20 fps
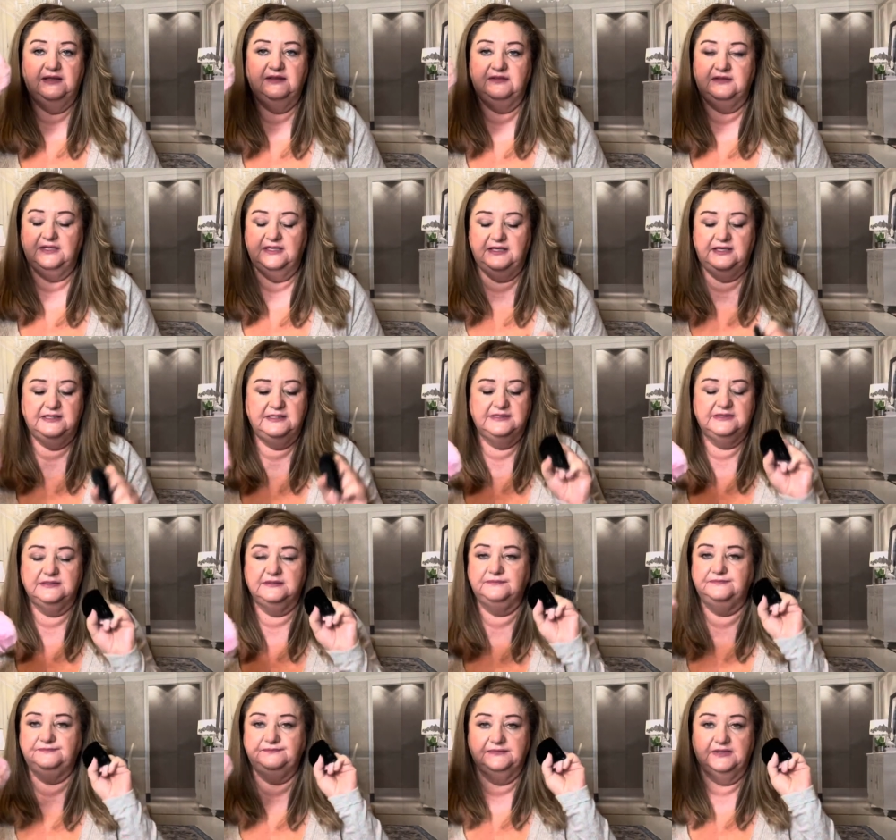These,
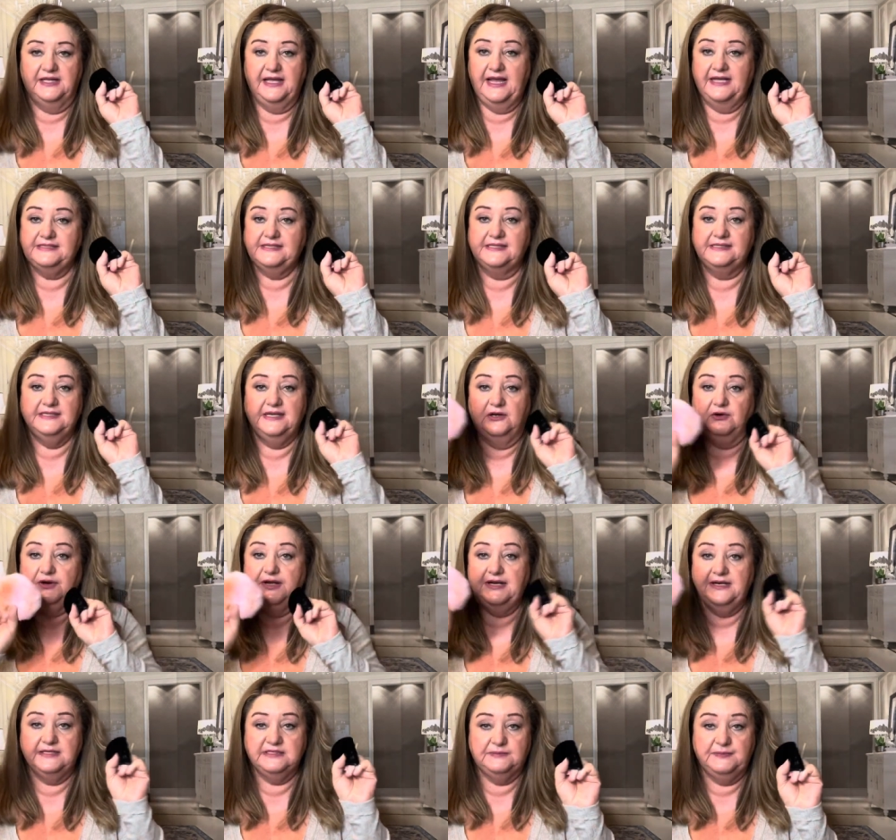as I said, are
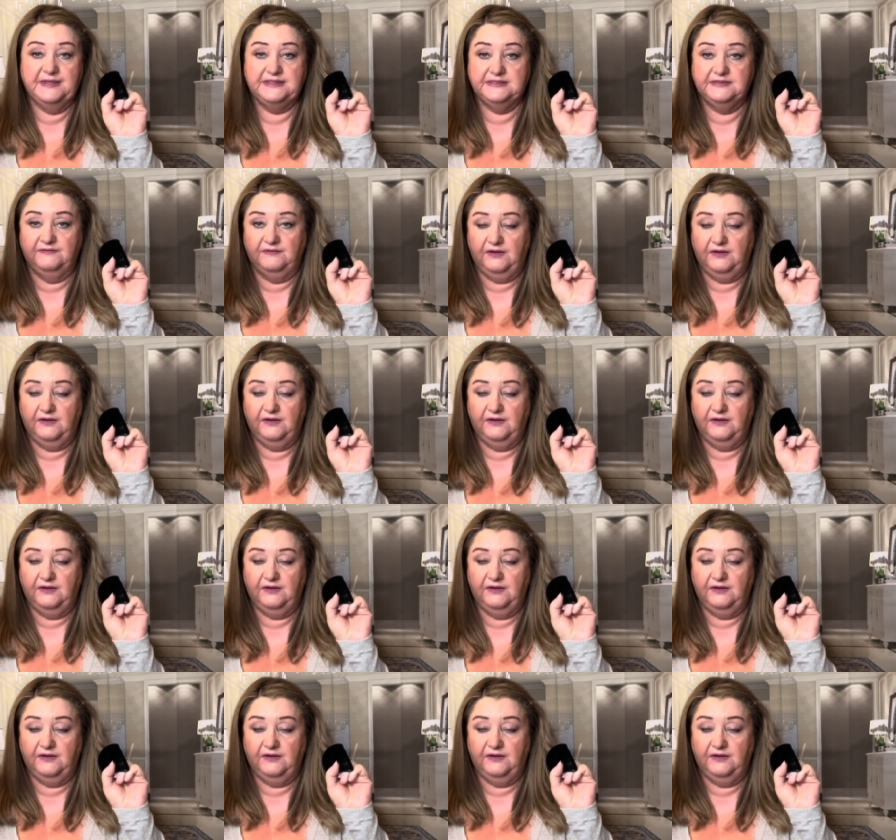inexpensive